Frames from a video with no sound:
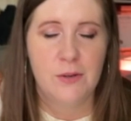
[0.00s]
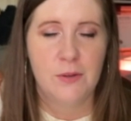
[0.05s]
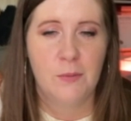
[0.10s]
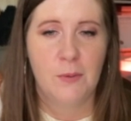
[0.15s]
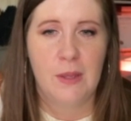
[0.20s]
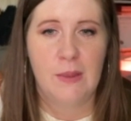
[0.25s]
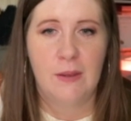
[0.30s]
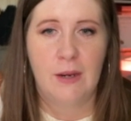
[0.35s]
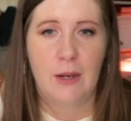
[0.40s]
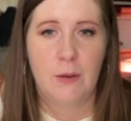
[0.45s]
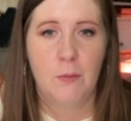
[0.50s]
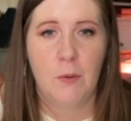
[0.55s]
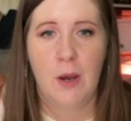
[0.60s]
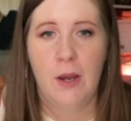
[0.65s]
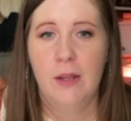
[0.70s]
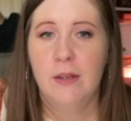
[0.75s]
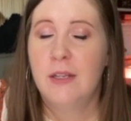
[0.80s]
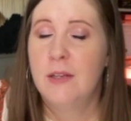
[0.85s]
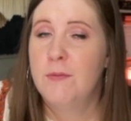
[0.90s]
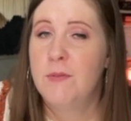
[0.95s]
way that I
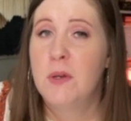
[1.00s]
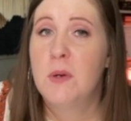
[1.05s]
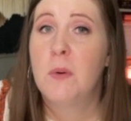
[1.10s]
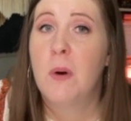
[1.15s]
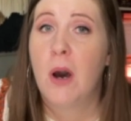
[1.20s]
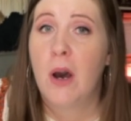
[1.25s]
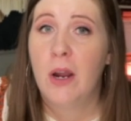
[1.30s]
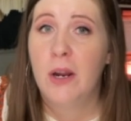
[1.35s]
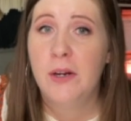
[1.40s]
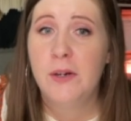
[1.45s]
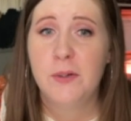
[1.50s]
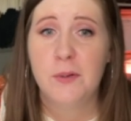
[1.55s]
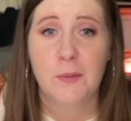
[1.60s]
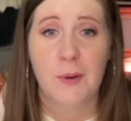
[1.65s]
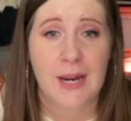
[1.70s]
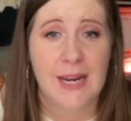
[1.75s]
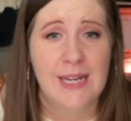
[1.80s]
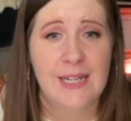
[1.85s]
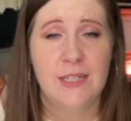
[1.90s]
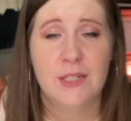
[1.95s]
want. If you are,
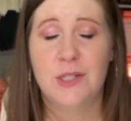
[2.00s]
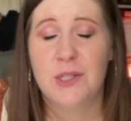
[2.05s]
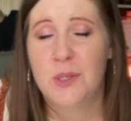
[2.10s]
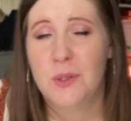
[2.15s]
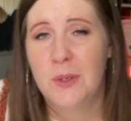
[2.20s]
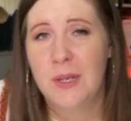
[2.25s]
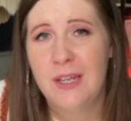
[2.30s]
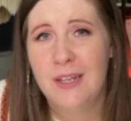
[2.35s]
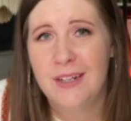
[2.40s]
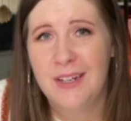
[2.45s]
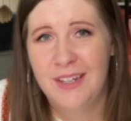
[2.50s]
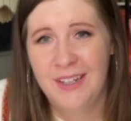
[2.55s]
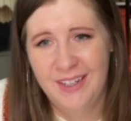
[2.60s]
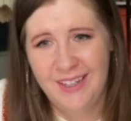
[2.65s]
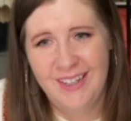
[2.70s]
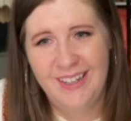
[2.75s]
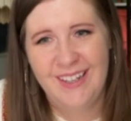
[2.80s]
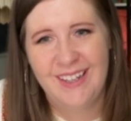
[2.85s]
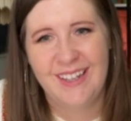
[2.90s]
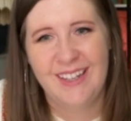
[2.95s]
great, do it.
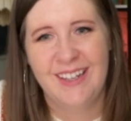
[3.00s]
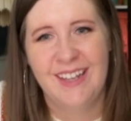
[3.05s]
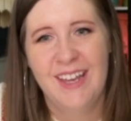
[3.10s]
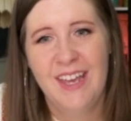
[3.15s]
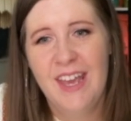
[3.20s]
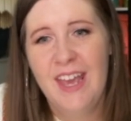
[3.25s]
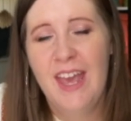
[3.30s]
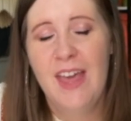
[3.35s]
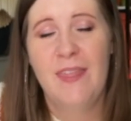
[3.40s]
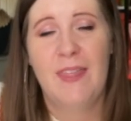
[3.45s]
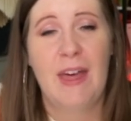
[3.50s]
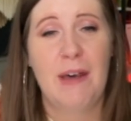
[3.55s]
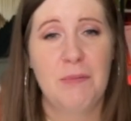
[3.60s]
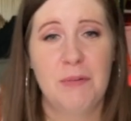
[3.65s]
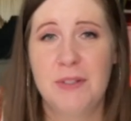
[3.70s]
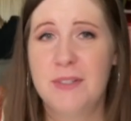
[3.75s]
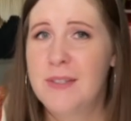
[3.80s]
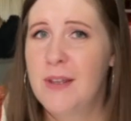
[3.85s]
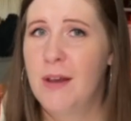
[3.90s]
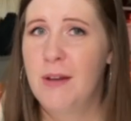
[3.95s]
That
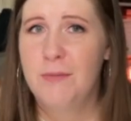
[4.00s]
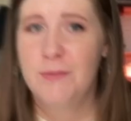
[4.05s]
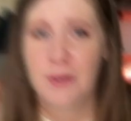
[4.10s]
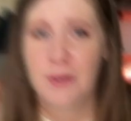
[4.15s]
will solve your